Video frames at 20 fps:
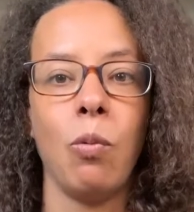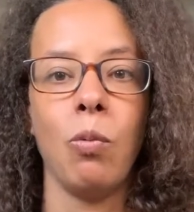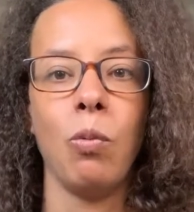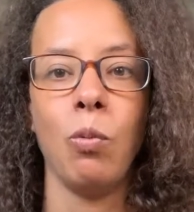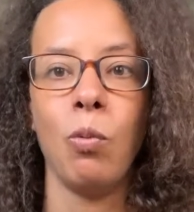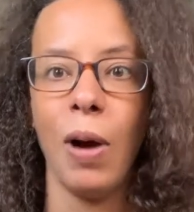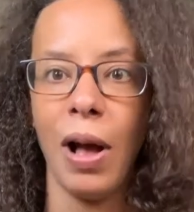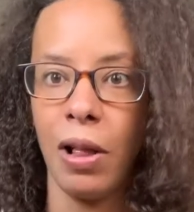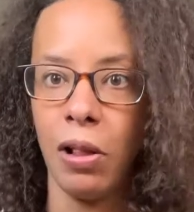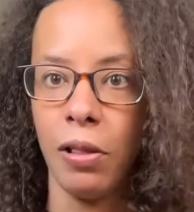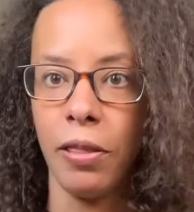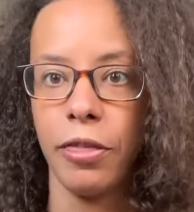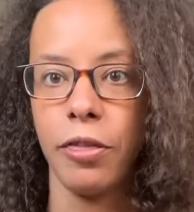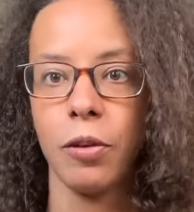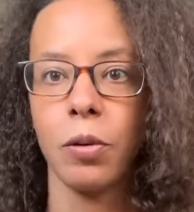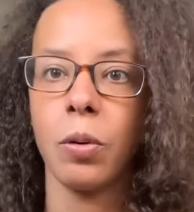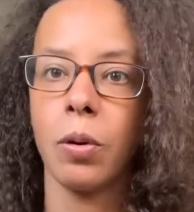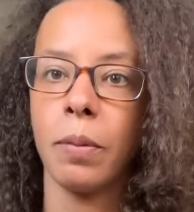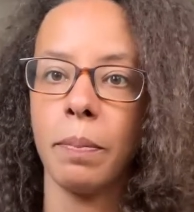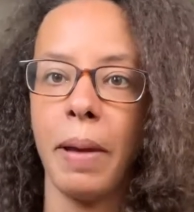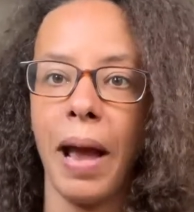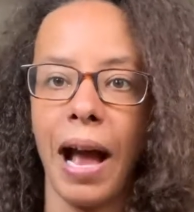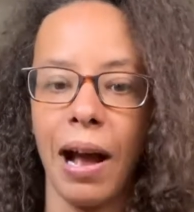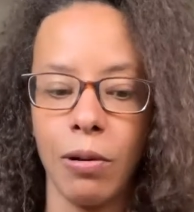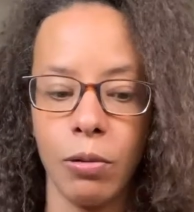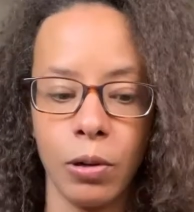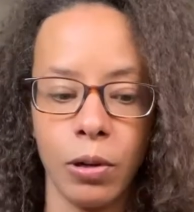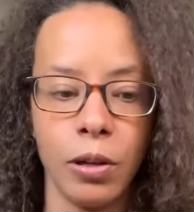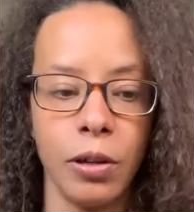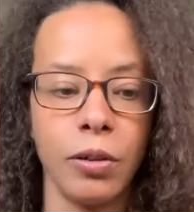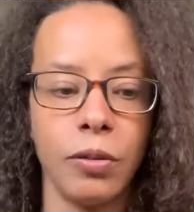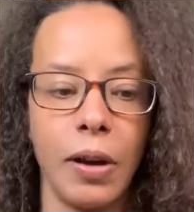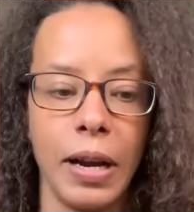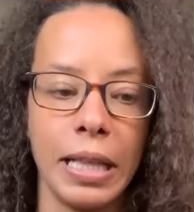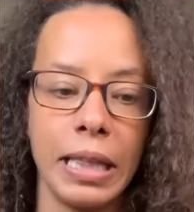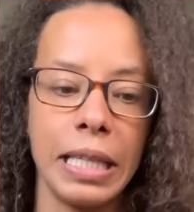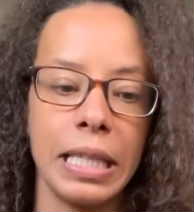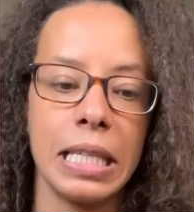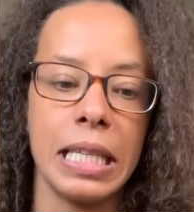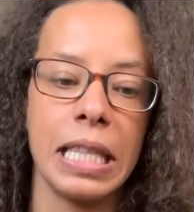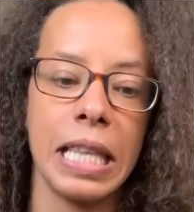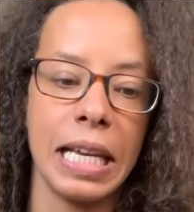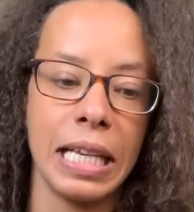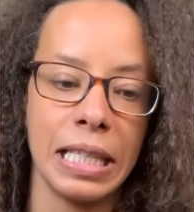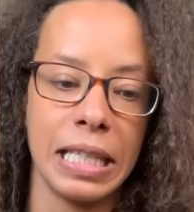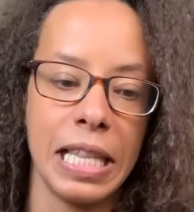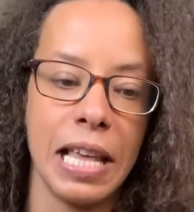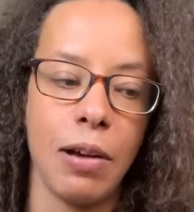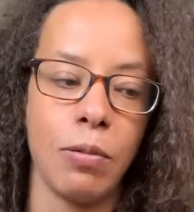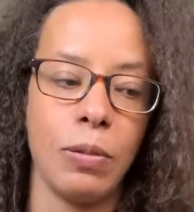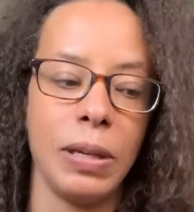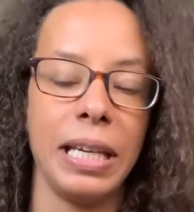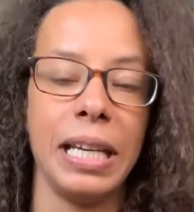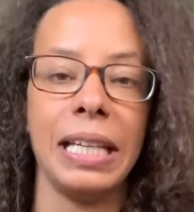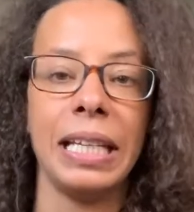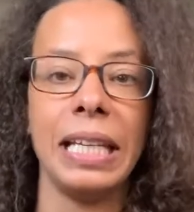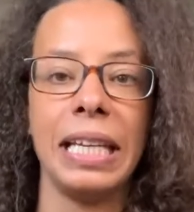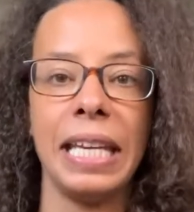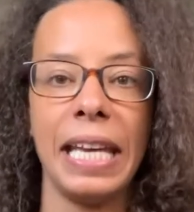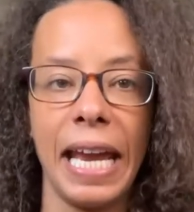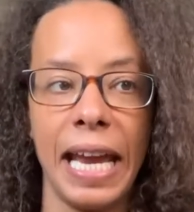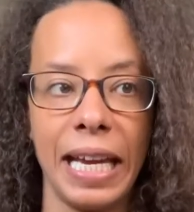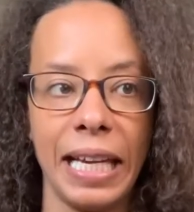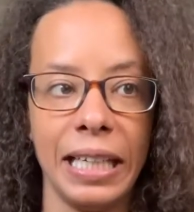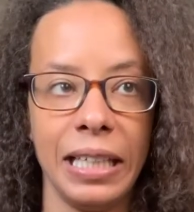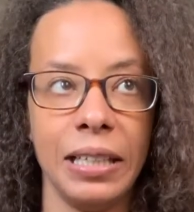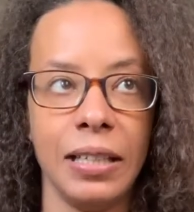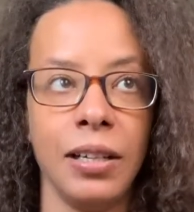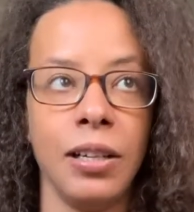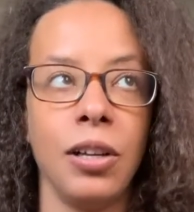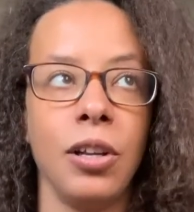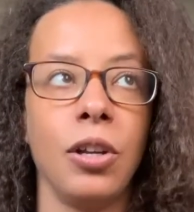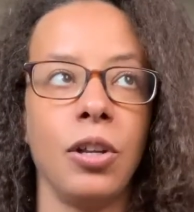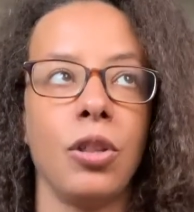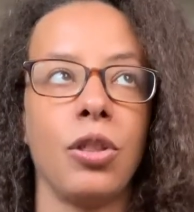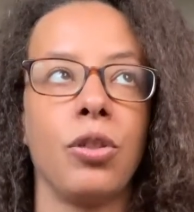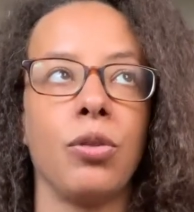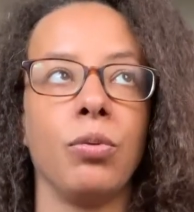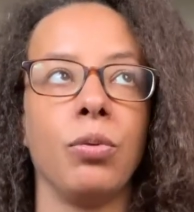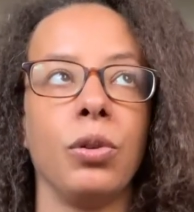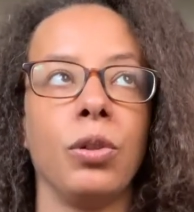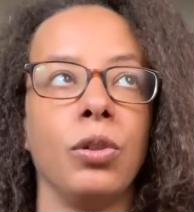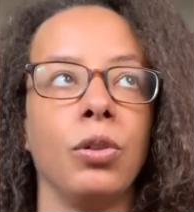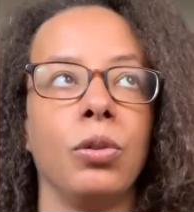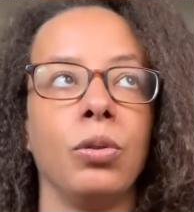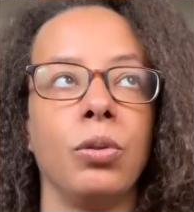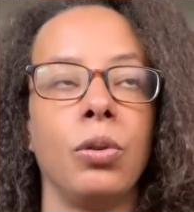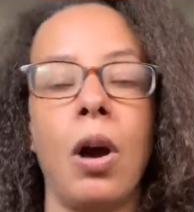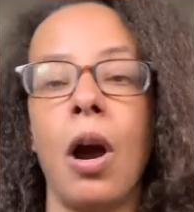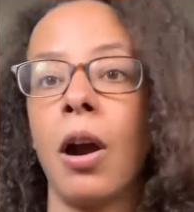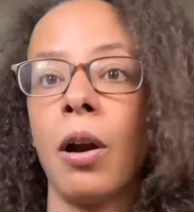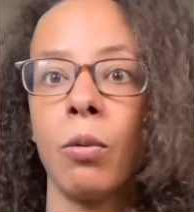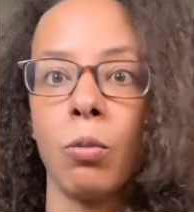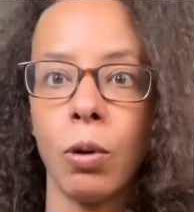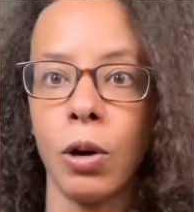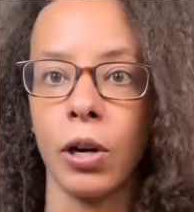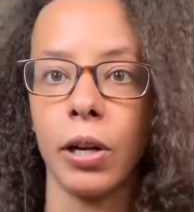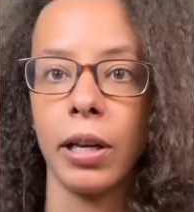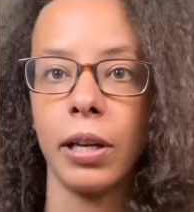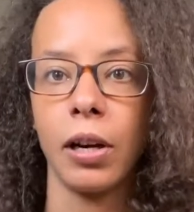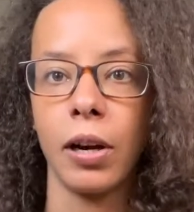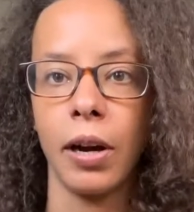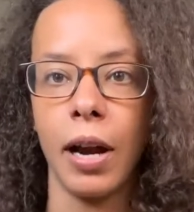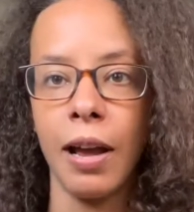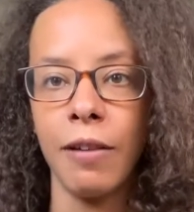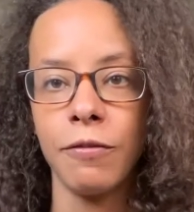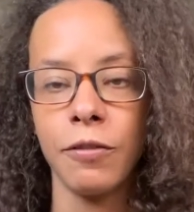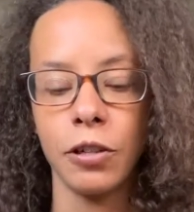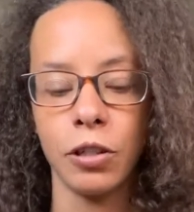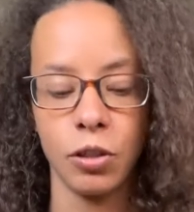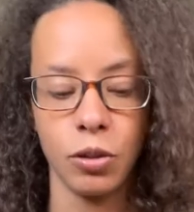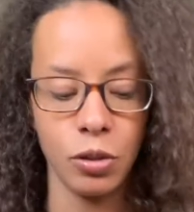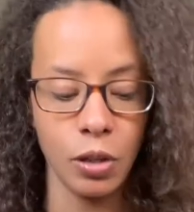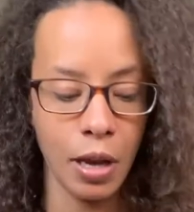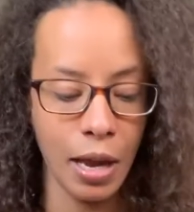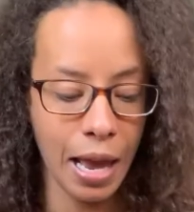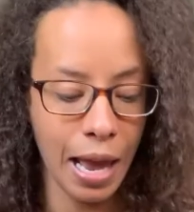wealth or power, right? These things that we can gain through our work and our efforts.